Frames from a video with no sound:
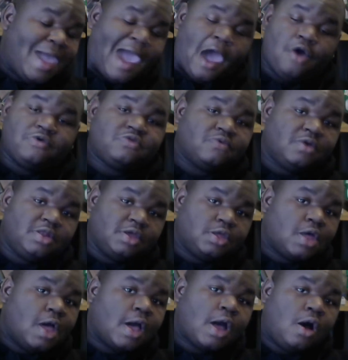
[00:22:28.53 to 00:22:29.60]
I was really
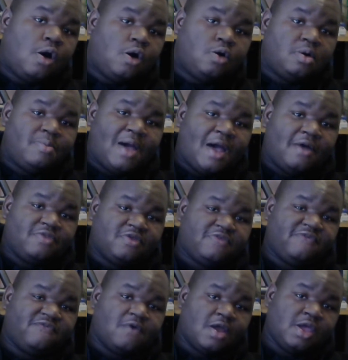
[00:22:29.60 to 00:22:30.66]
gung-ho about this
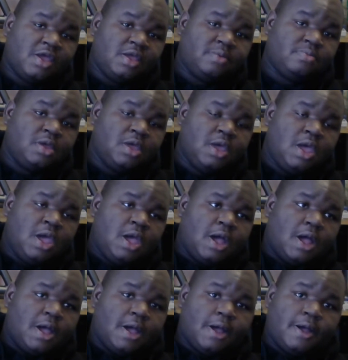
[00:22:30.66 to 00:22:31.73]
frame,
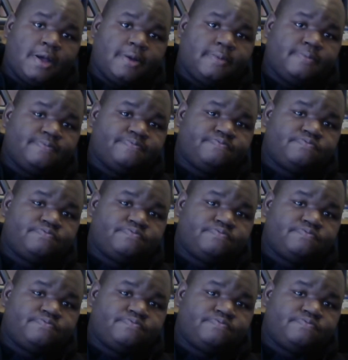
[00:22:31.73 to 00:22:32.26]
um,